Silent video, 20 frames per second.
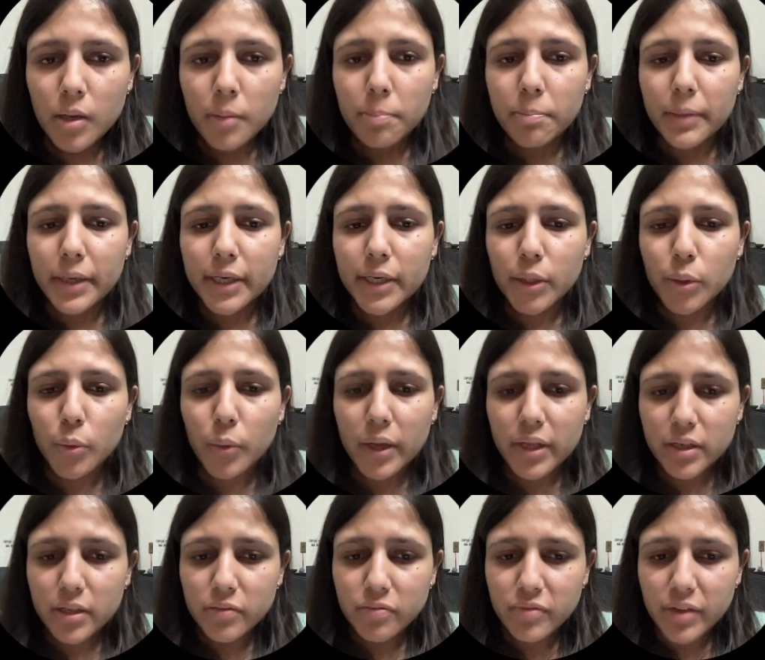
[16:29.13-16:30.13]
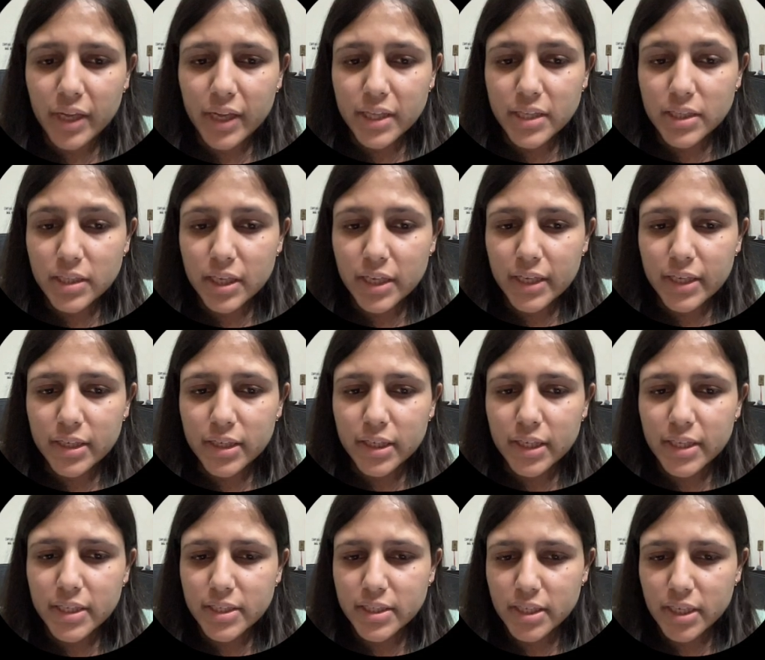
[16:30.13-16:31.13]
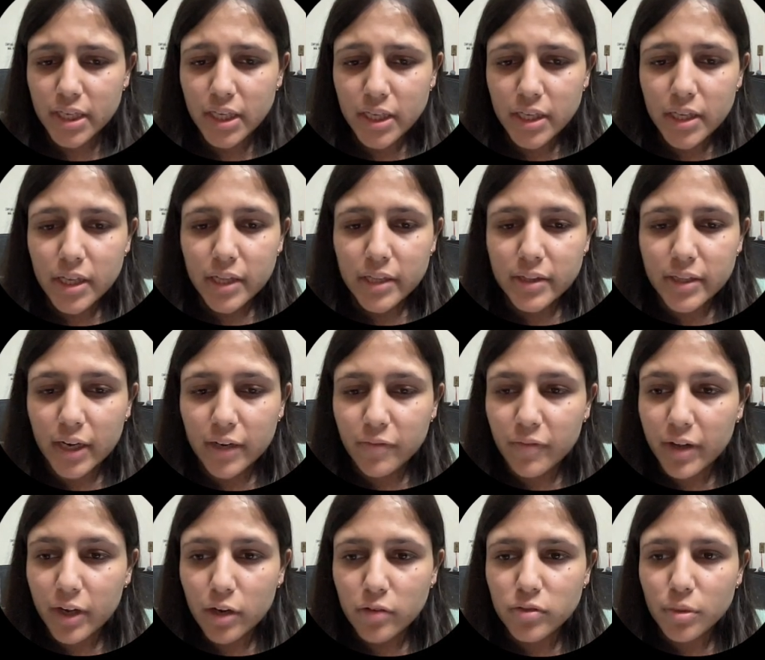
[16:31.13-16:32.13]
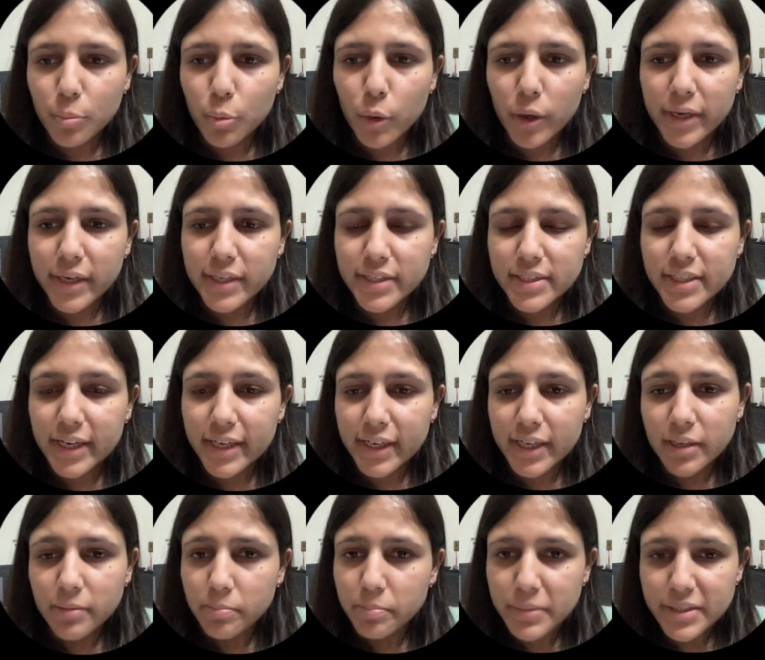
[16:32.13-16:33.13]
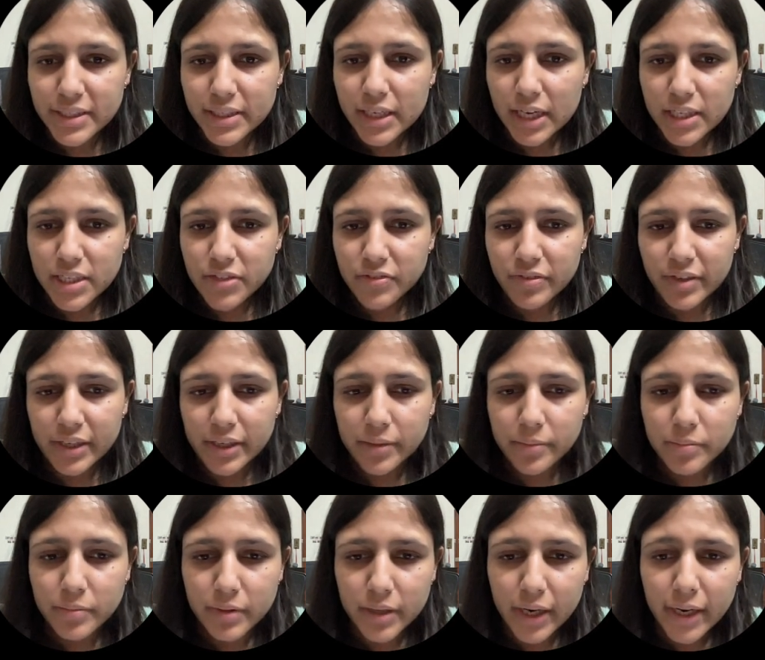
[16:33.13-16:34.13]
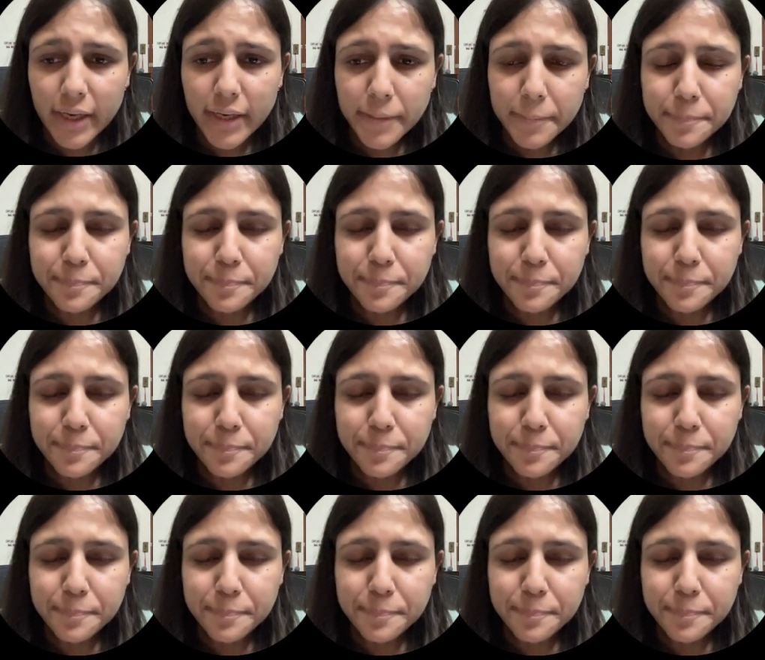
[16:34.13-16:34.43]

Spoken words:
But 2NN, we can clearly see that one of the point is getting misclassified, right?